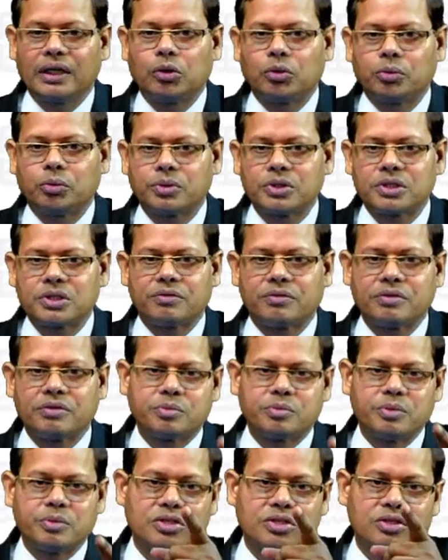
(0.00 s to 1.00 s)
output
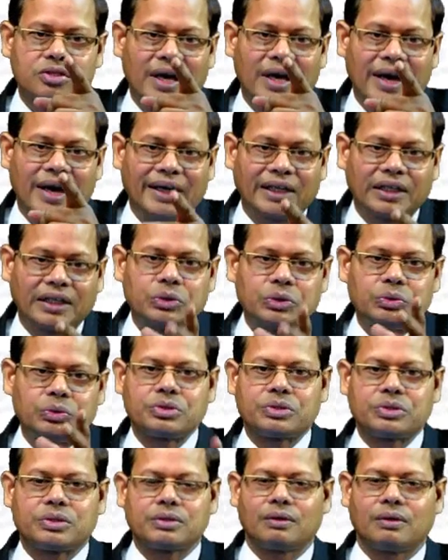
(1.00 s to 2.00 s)
service means direct
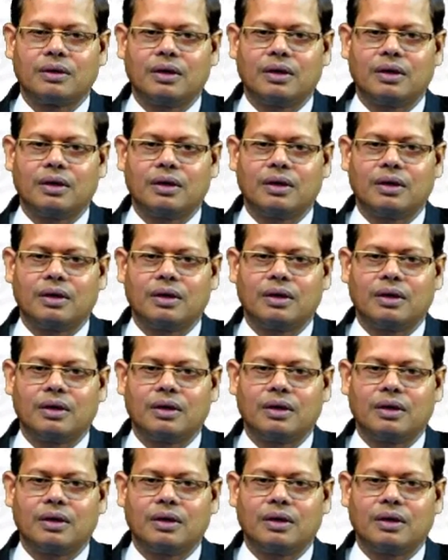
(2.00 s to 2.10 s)
use.